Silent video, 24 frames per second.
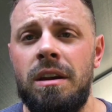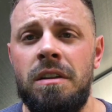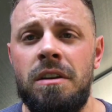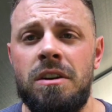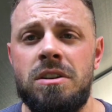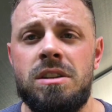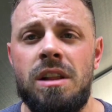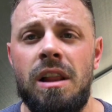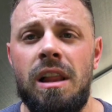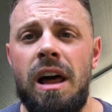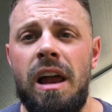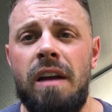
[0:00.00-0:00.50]
and
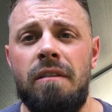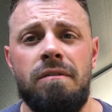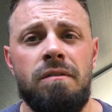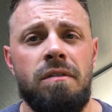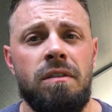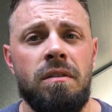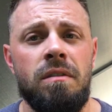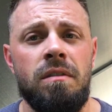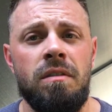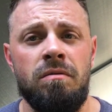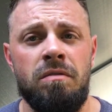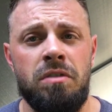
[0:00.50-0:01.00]
there's a lot of
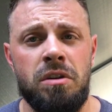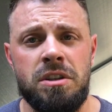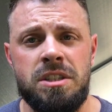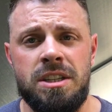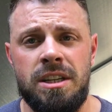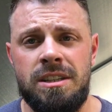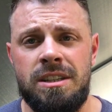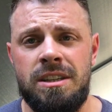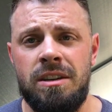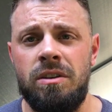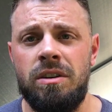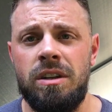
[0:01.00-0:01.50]

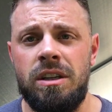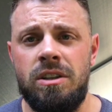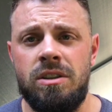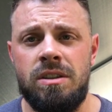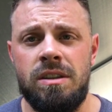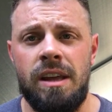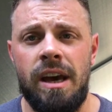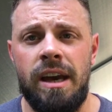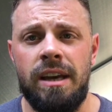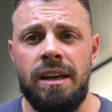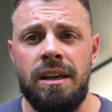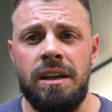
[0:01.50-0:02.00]
versatility
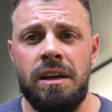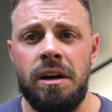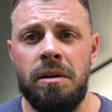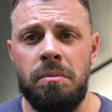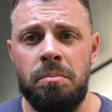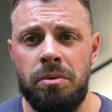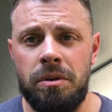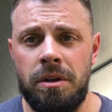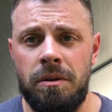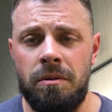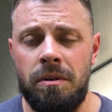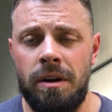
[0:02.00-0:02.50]
to that
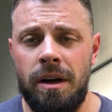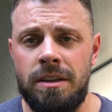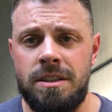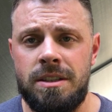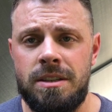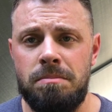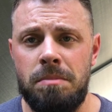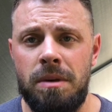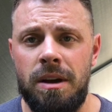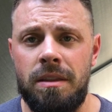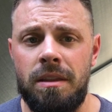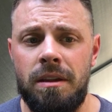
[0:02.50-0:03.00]
incomplete
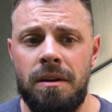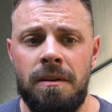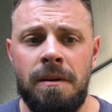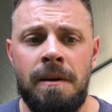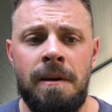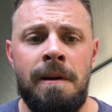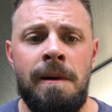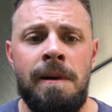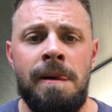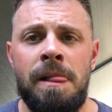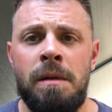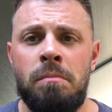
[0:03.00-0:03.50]
rest method,
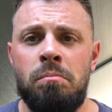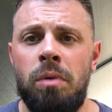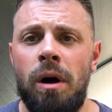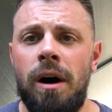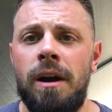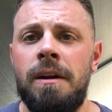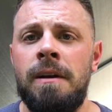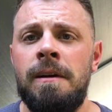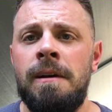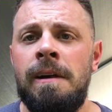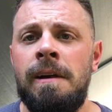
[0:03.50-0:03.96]
but